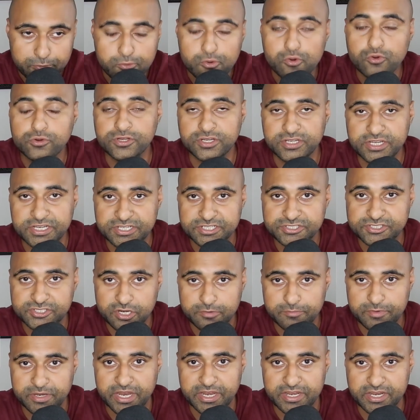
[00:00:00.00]
brutally
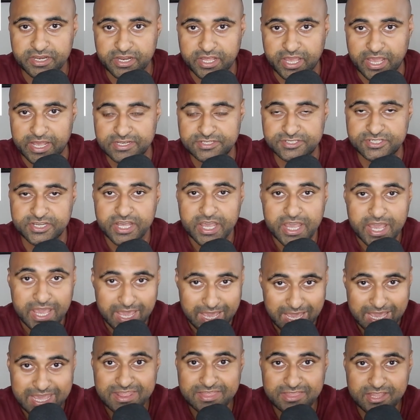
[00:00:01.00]
discriminated against
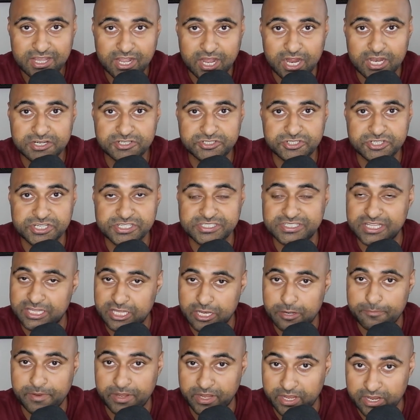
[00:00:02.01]
in the countries that
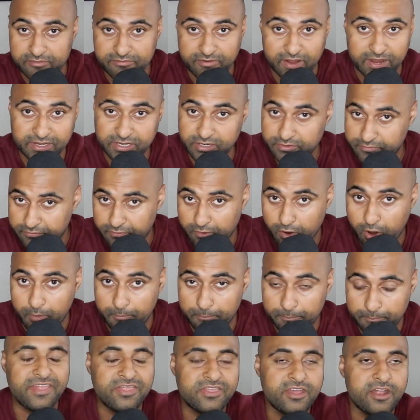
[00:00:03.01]
they're being invited
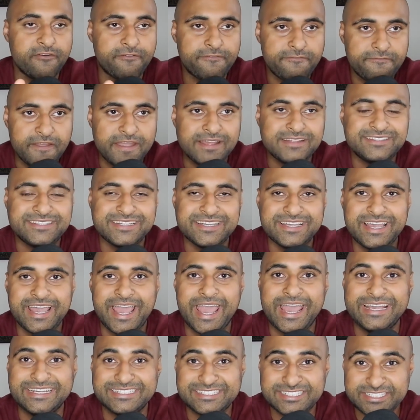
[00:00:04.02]
from. And they're
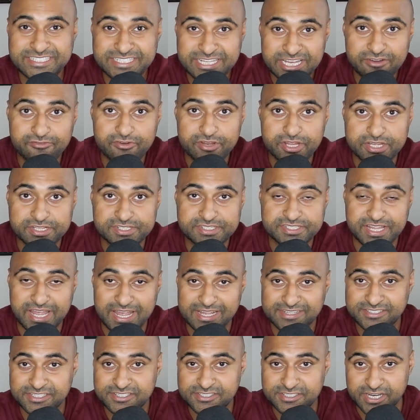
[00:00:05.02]
facing a serious
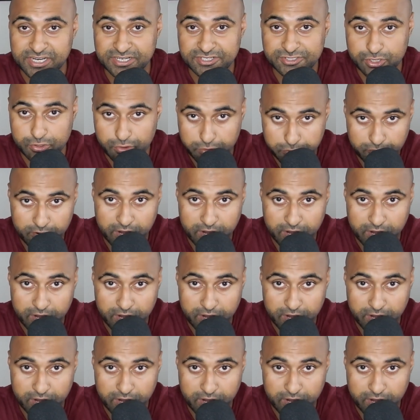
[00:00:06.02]
existential